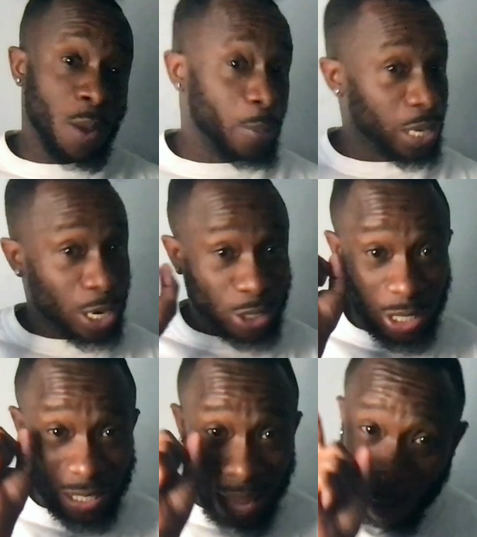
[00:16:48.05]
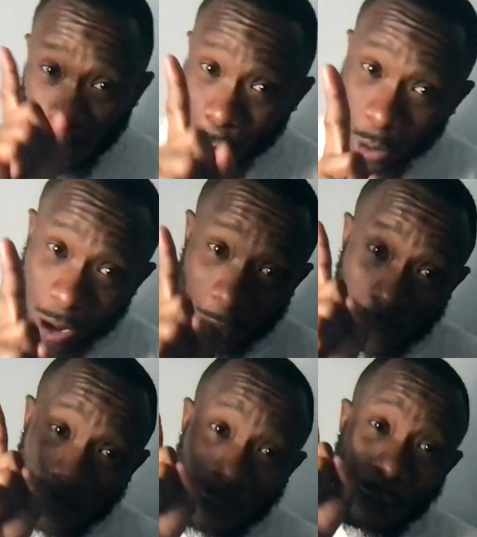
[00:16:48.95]
But there's just that
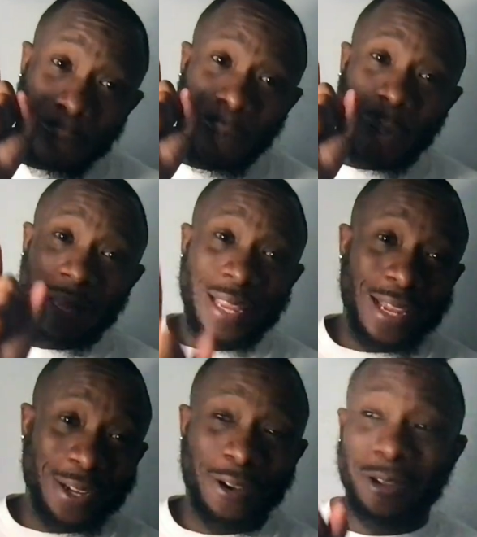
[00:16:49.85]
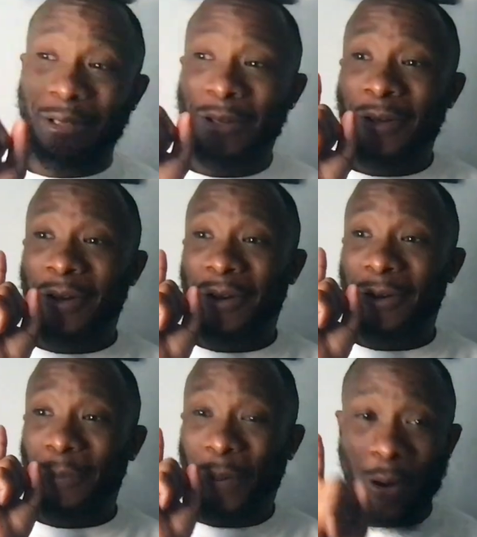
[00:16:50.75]
one political
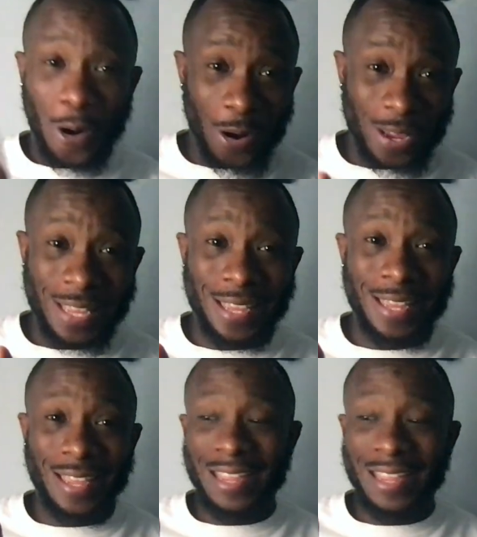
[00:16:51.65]
party.